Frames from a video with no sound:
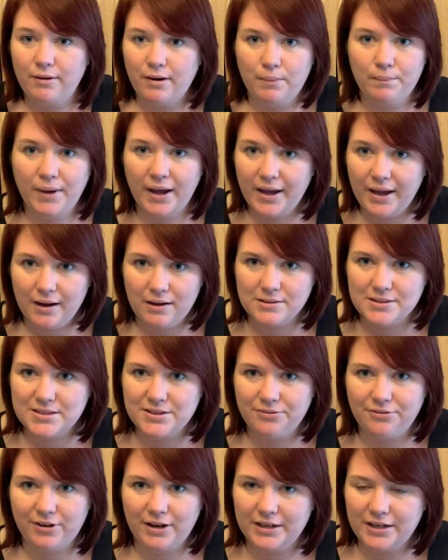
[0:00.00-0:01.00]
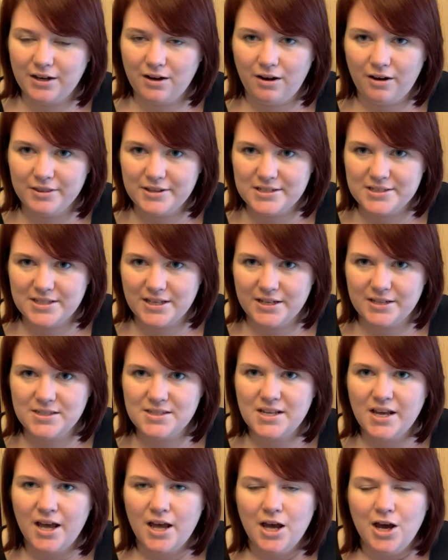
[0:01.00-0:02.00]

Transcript: around my house finding all these things.